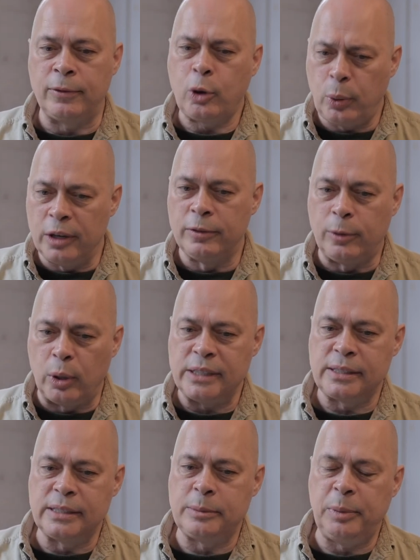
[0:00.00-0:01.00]
of queer
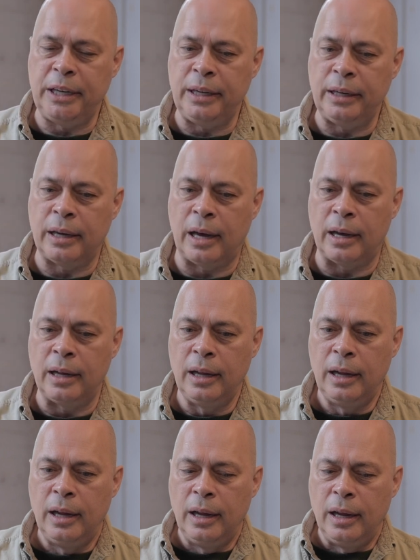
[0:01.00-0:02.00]
voices being uh,
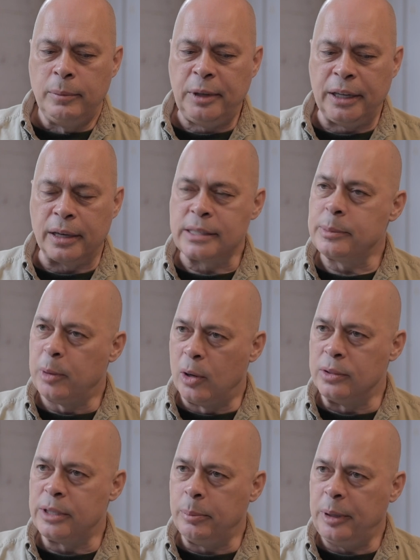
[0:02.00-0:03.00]
being
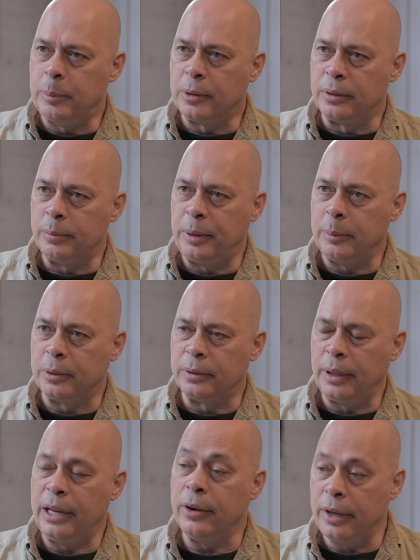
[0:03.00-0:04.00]
exposed and people
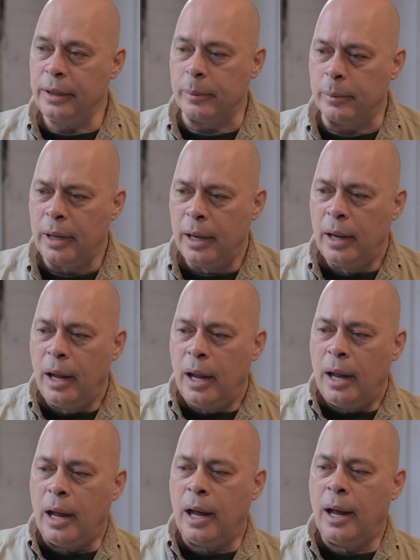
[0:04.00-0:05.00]
people hearing them.
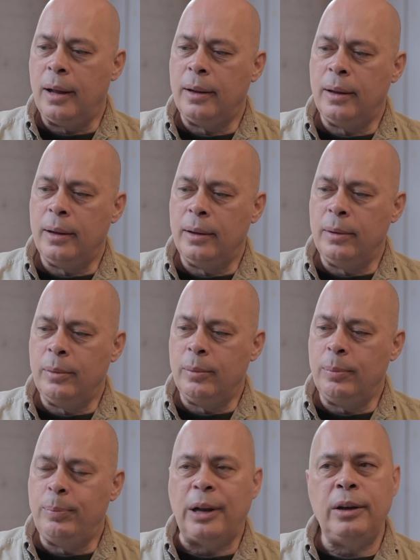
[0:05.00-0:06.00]
Uh,
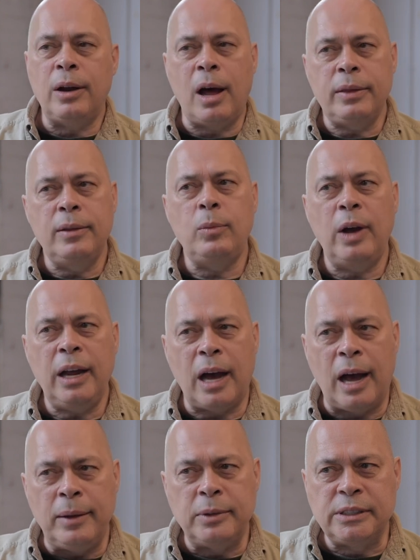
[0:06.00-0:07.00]
but not the way
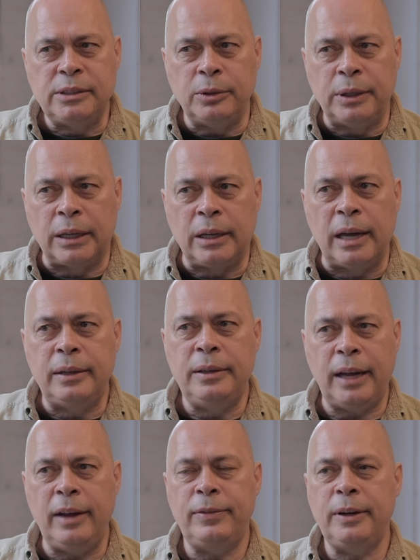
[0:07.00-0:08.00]
I was doing it.
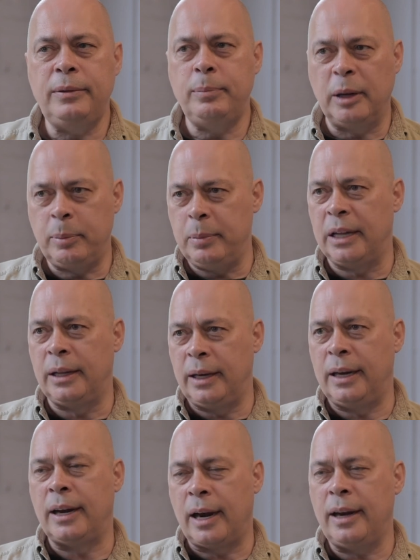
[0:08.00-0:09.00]
Like David
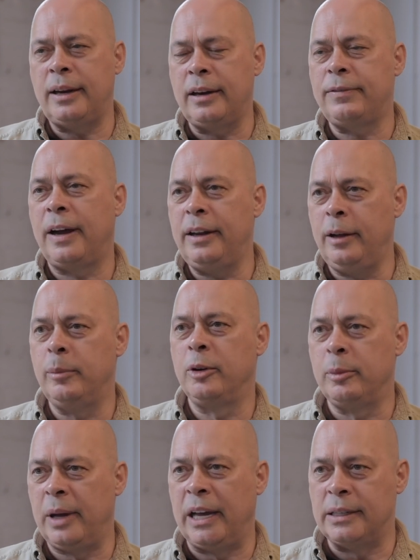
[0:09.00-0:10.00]
McMillan in Unidentified
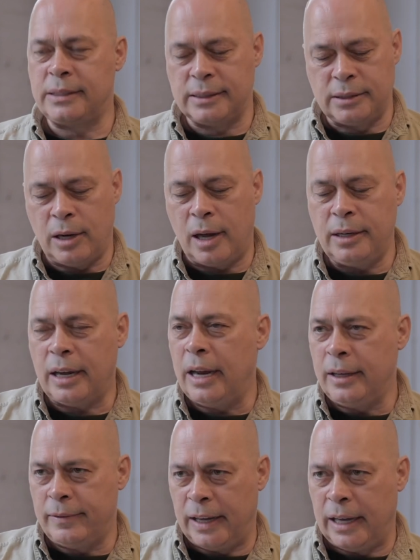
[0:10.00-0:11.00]
Human Remains is not
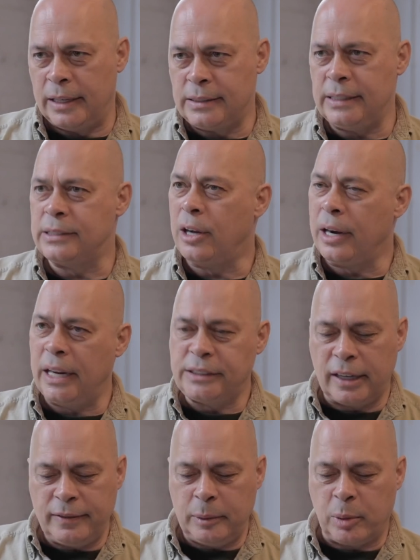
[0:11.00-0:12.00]
dying of AIDS, he's not
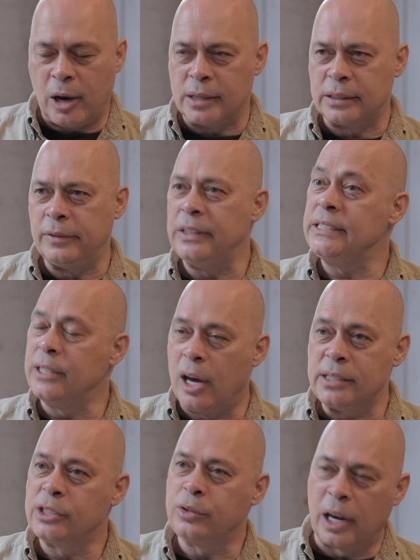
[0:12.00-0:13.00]
HIV positive, and he's
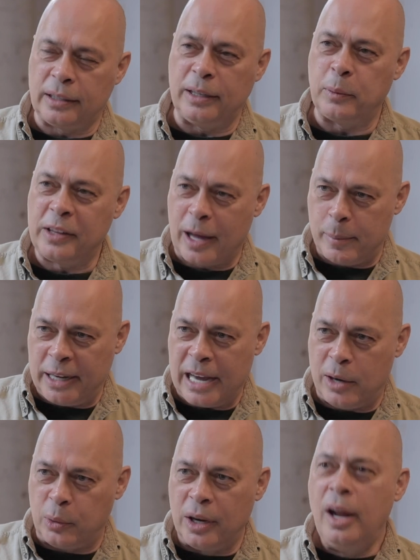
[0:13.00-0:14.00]
not struggling with
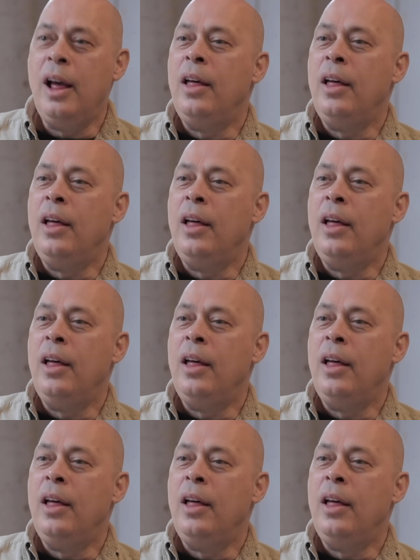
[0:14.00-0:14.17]
coming out.